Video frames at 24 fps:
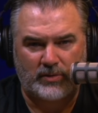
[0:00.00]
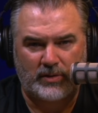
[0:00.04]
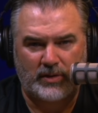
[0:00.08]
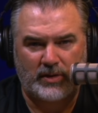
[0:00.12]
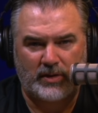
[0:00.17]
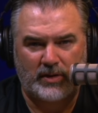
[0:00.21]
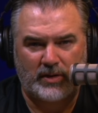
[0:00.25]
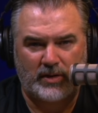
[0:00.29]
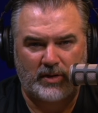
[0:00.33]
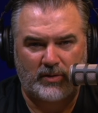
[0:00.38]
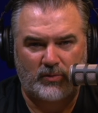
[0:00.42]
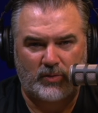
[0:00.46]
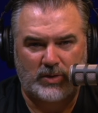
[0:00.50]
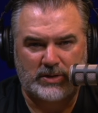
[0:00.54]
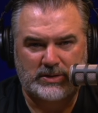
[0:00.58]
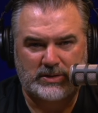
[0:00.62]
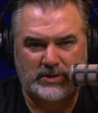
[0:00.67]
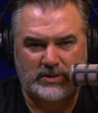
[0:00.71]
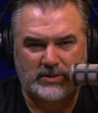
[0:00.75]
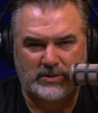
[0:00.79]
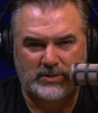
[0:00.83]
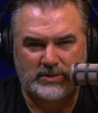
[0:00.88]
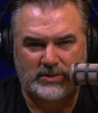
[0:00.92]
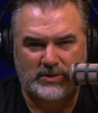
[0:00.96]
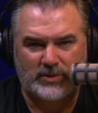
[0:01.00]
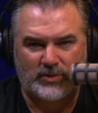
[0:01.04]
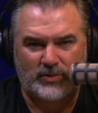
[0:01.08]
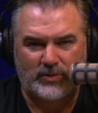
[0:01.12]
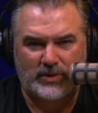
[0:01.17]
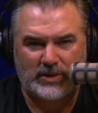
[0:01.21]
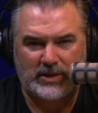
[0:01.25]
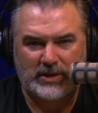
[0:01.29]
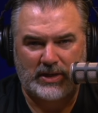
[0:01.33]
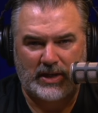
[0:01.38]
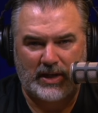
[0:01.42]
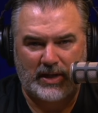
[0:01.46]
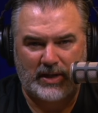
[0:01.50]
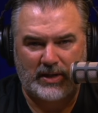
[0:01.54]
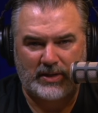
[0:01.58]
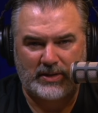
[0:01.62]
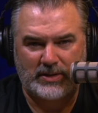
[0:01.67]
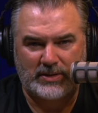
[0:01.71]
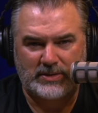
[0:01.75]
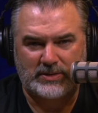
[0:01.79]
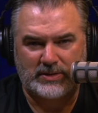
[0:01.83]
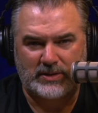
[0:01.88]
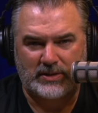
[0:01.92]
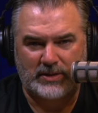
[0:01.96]
It wasn't until the
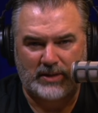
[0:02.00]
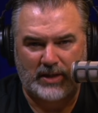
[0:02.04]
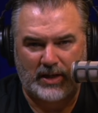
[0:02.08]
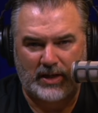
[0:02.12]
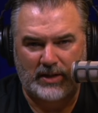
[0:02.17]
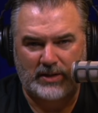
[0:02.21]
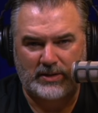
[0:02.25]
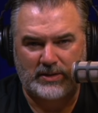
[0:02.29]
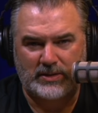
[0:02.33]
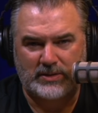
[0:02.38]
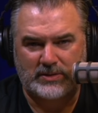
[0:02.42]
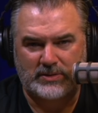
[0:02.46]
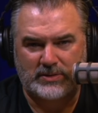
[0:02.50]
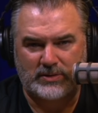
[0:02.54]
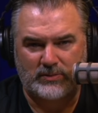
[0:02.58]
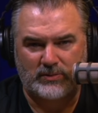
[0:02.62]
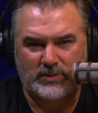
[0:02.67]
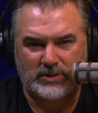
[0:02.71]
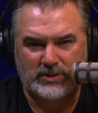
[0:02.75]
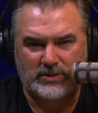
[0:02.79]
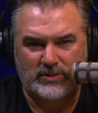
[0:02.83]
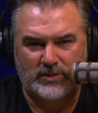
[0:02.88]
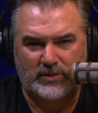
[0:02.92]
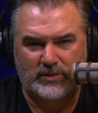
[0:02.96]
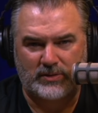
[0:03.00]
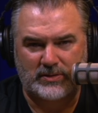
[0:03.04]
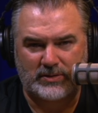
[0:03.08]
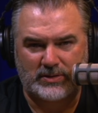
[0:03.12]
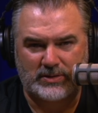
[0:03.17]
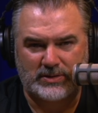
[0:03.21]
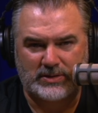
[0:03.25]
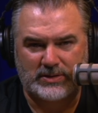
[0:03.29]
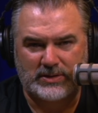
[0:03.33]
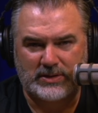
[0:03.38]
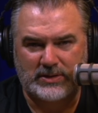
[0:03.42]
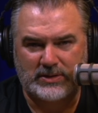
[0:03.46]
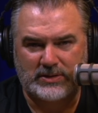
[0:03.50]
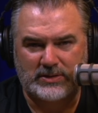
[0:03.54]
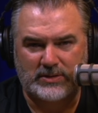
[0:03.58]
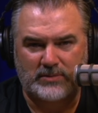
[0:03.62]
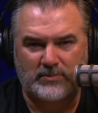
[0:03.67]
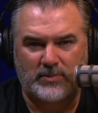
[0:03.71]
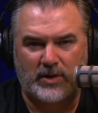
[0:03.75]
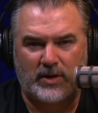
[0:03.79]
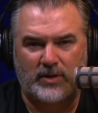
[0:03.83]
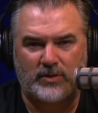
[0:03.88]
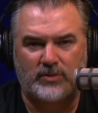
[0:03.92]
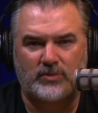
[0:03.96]
80s and 90s that we started to see
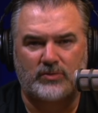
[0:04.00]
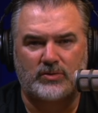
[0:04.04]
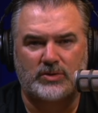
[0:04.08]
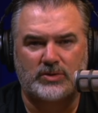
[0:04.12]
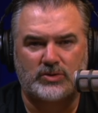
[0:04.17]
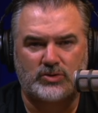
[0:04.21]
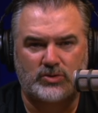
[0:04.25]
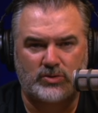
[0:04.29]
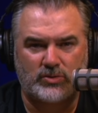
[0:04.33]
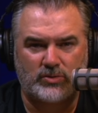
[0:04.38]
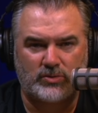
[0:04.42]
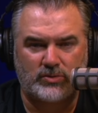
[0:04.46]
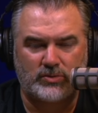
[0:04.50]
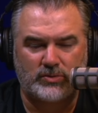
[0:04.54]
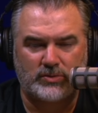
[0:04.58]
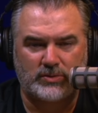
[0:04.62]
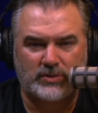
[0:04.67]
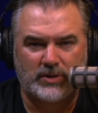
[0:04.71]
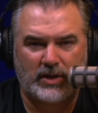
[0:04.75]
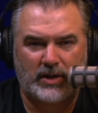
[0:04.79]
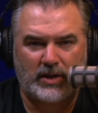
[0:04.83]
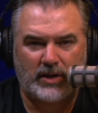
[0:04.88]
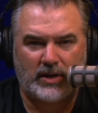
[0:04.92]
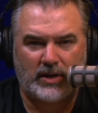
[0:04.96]
some other issues